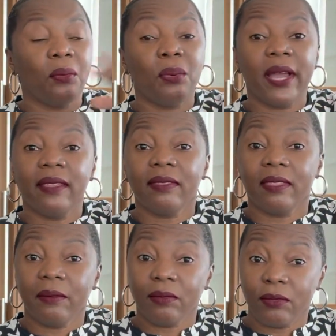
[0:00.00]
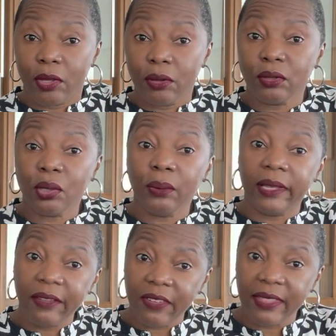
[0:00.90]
what those who live in